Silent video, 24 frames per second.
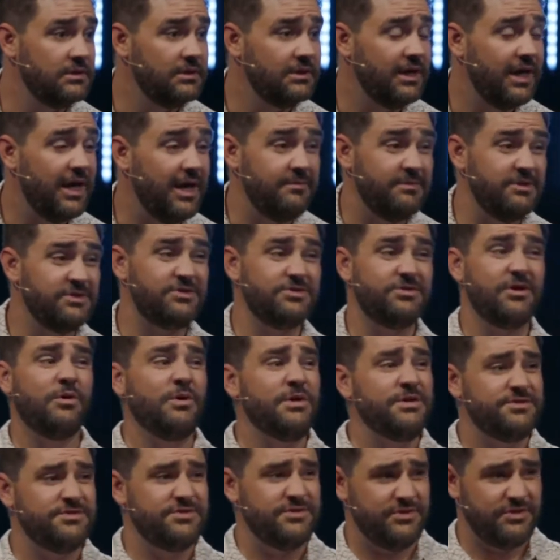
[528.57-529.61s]
Haman's so
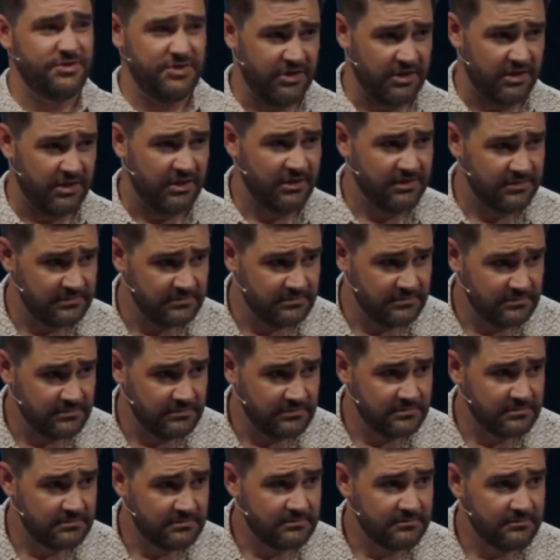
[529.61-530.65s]
insecure
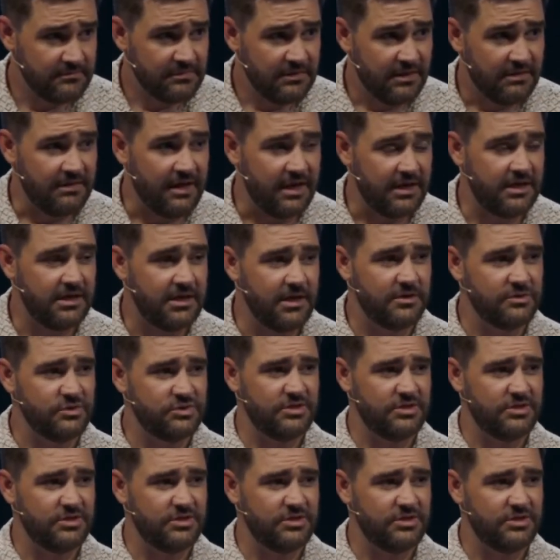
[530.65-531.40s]
that he goes